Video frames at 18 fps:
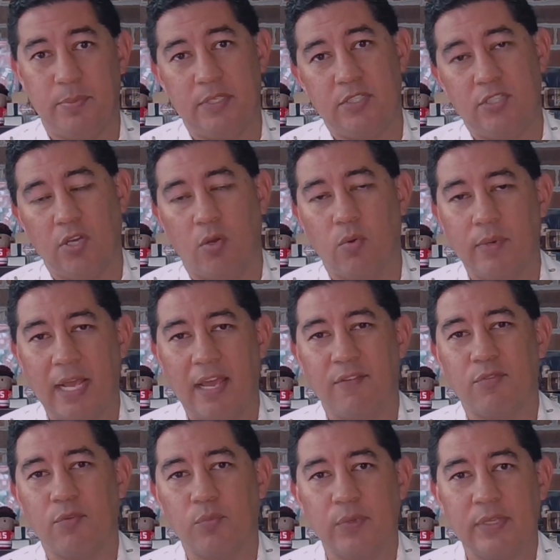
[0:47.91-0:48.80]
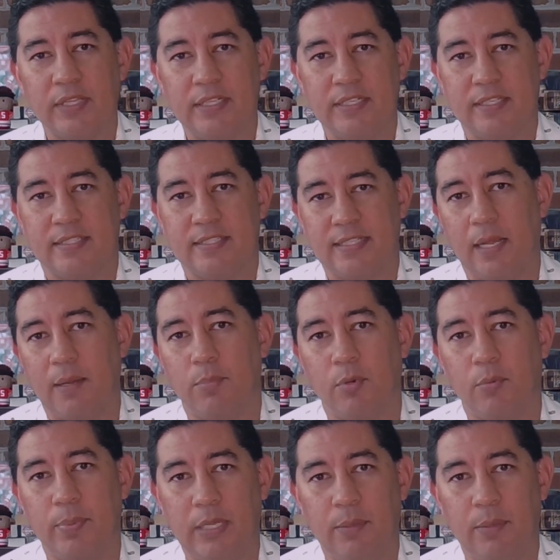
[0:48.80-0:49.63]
but don't ever really disciple